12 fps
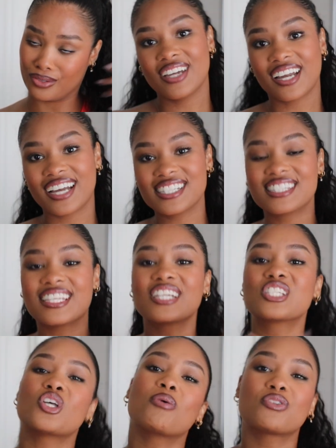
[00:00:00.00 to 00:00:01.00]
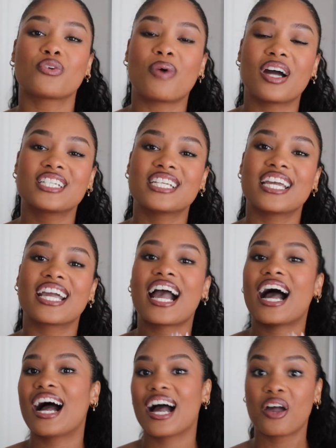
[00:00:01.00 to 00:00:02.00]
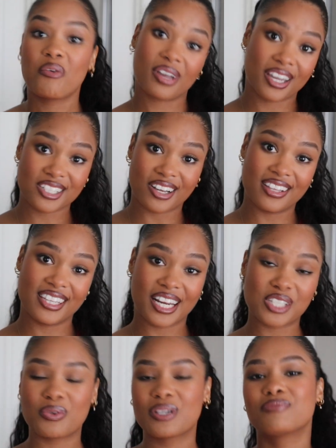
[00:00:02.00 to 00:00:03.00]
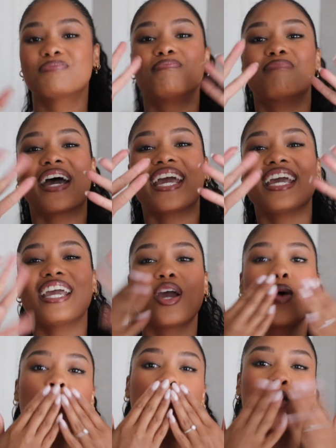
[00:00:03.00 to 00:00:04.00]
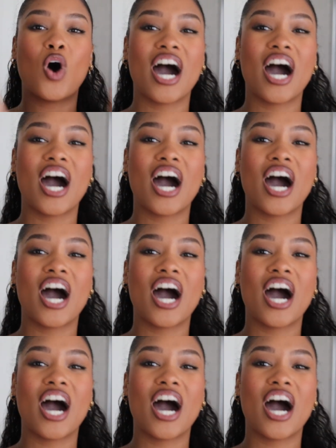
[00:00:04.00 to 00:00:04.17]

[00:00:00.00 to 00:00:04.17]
Hey guys, thanks so much for watching. I will catch y'all on the next one. Bye!